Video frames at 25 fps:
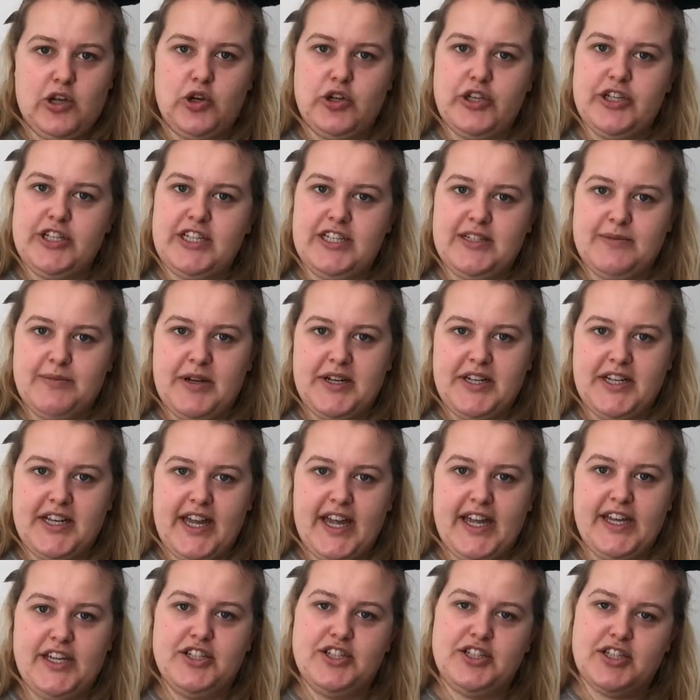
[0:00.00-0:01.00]
or you need
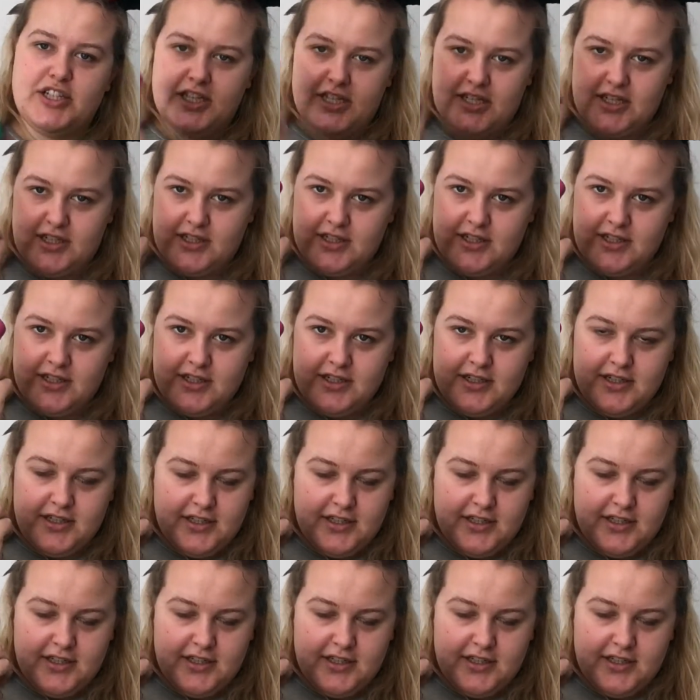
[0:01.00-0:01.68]
medication,